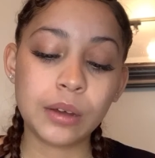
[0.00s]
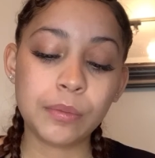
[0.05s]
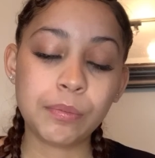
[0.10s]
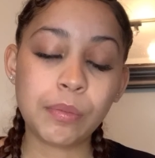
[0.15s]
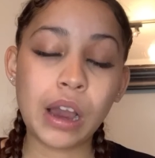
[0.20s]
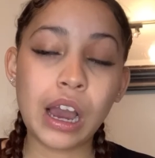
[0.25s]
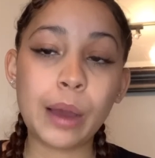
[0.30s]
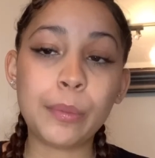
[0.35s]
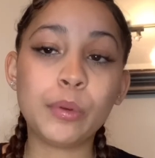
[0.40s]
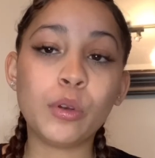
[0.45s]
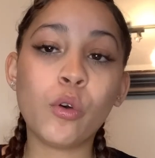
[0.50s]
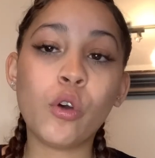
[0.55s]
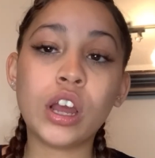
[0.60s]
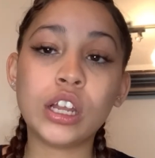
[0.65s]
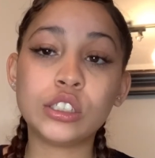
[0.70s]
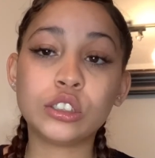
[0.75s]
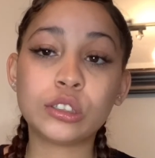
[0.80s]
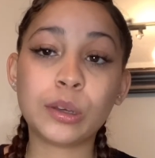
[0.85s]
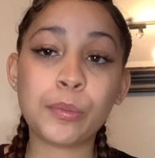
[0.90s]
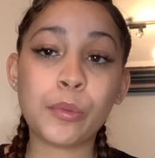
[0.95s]
Pablo
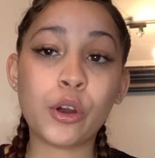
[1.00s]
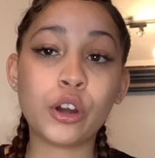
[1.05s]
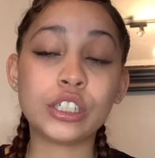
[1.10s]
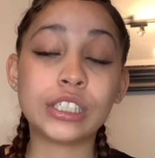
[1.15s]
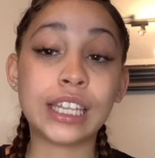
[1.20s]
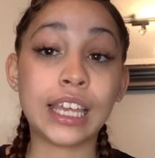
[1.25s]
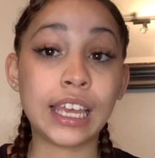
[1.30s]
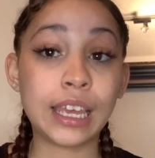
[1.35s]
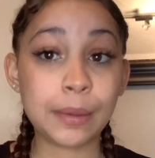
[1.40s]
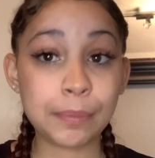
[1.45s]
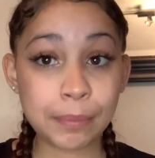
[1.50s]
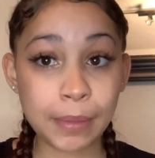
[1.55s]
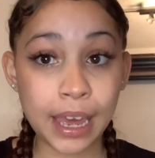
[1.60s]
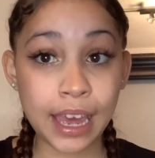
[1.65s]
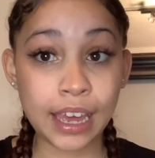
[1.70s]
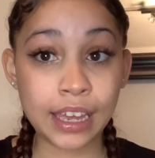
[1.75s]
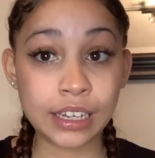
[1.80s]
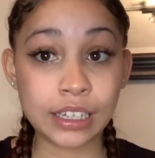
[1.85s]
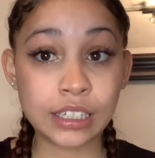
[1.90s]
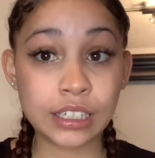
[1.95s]
Escobar's
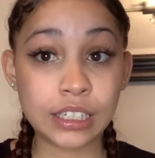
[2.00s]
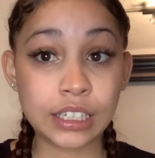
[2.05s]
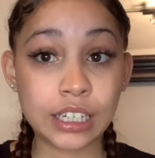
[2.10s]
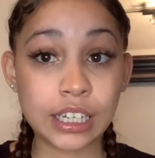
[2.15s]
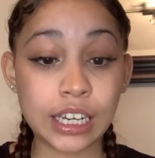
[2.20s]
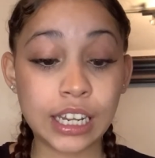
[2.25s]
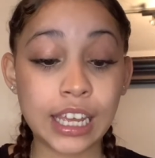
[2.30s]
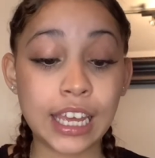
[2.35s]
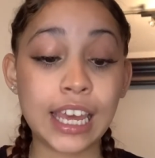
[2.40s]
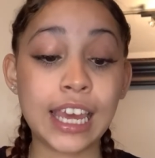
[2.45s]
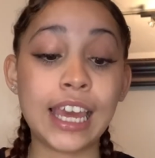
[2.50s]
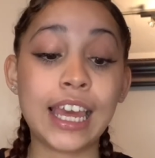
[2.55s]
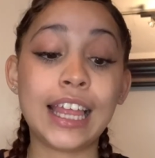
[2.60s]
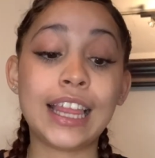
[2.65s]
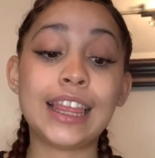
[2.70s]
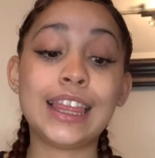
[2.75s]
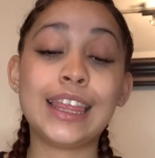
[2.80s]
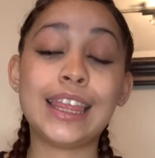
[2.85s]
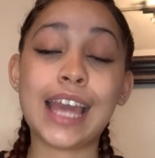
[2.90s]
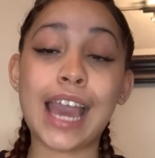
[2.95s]
Hitman.
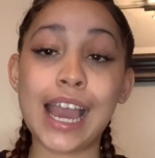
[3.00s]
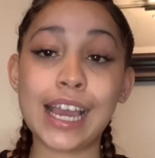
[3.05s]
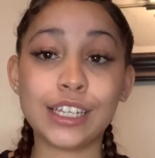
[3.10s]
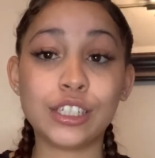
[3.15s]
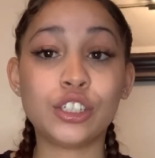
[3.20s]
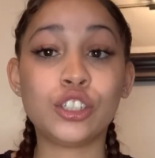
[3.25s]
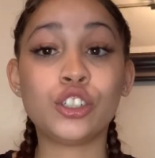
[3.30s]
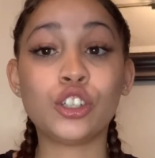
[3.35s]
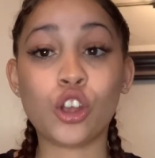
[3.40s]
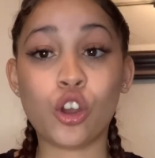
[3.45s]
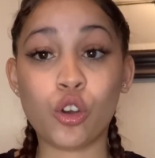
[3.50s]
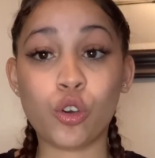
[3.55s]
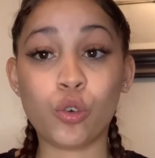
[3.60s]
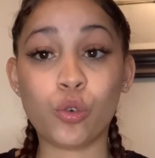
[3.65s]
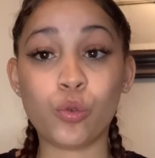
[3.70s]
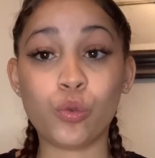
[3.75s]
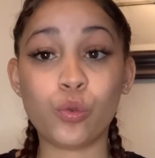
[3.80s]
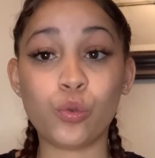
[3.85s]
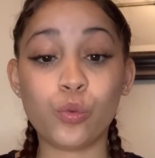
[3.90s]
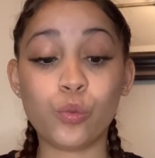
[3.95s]
That
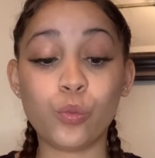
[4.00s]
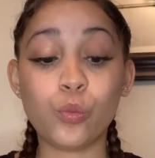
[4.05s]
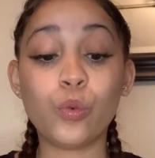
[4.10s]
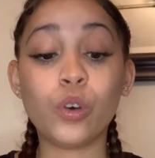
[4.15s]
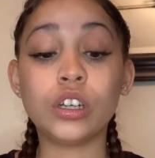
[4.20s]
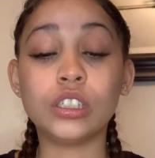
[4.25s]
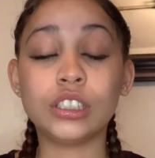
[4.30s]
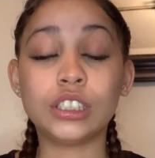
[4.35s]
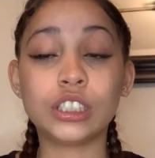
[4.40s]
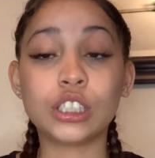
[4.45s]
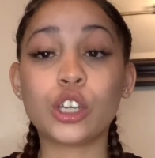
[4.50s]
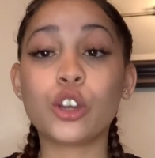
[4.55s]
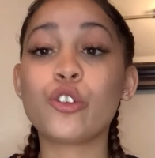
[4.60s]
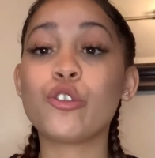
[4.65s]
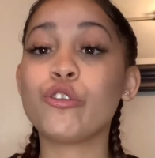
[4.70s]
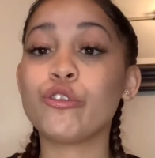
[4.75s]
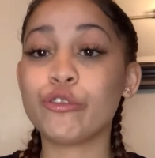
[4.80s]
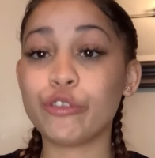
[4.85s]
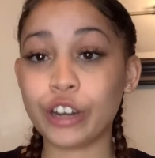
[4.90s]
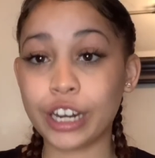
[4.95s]
show was
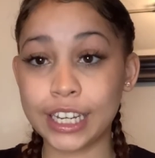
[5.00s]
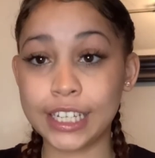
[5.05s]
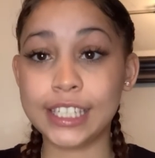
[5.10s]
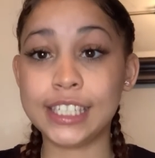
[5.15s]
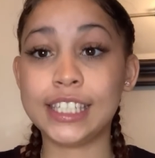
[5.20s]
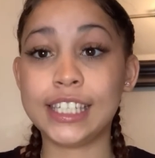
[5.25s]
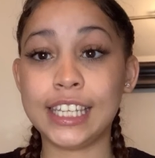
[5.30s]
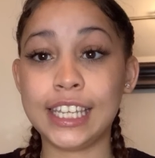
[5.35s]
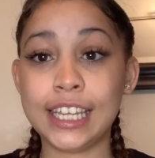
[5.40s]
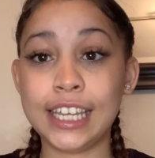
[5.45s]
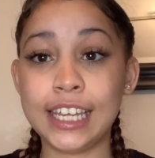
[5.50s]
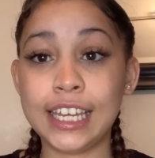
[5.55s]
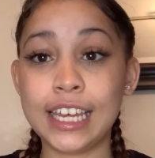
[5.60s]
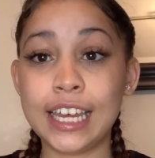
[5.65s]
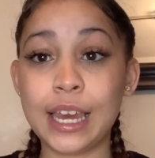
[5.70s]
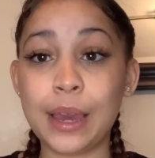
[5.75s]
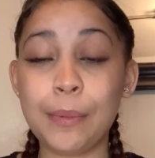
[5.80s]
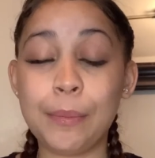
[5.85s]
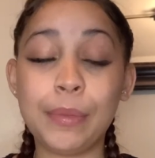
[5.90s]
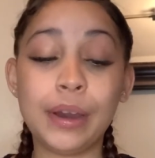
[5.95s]
crazy,
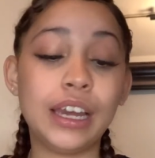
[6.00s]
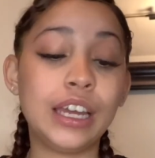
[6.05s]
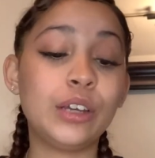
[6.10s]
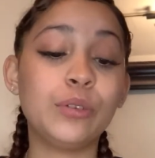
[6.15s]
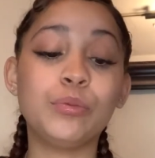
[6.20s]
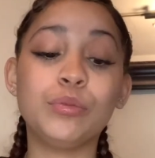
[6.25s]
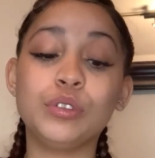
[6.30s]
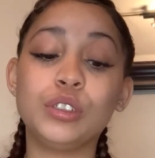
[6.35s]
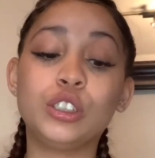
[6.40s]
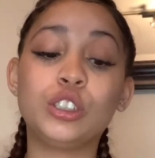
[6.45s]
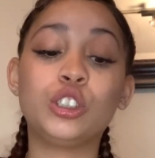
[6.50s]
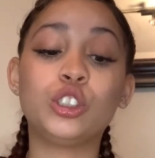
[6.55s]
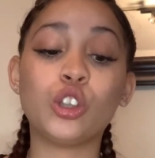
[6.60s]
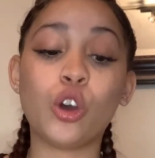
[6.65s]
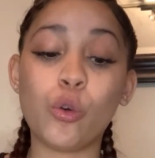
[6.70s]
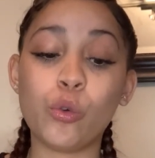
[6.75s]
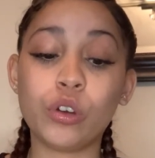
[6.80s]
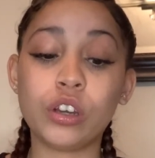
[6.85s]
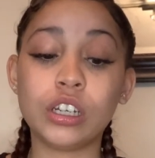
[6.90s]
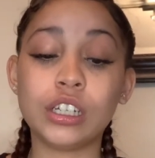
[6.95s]
but it was
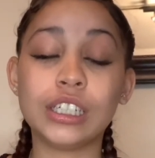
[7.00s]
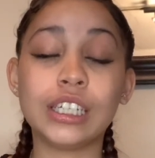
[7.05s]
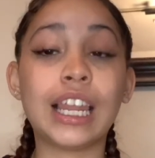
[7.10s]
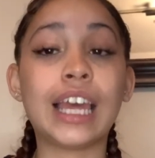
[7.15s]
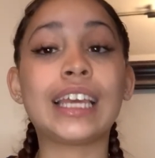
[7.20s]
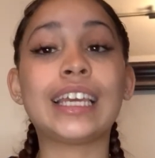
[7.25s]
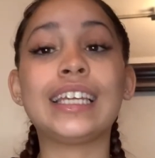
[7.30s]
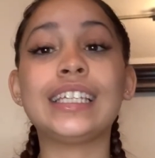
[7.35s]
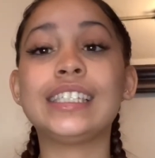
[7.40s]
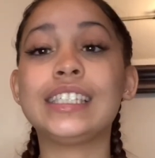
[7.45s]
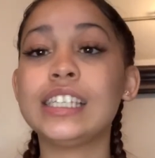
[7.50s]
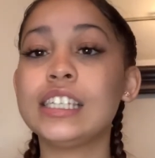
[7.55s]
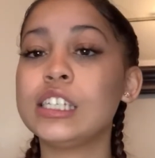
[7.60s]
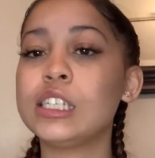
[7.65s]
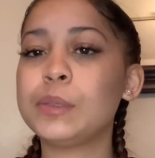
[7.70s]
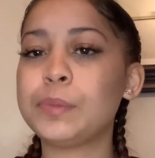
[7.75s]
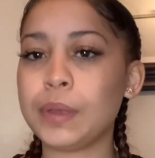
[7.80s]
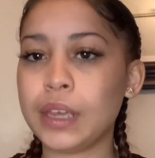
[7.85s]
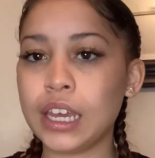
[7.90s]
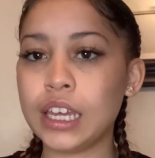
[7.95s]
so good. Like, it's in
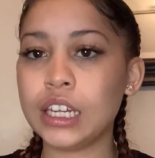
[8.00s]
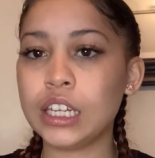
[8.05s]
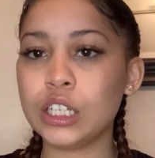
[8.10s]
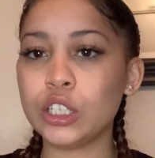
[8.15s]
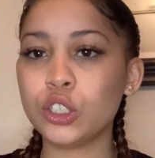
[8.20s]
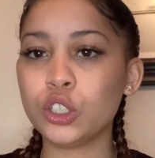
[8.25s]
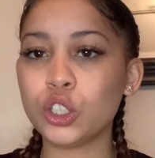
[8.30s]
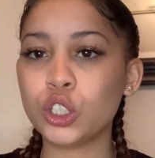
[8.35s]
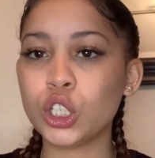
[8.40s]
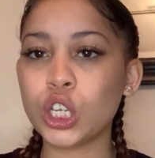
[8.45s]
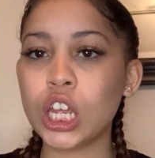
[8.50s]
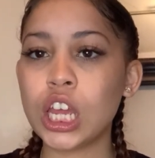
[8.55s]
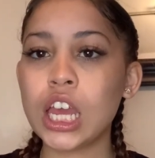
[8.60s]
Spanish,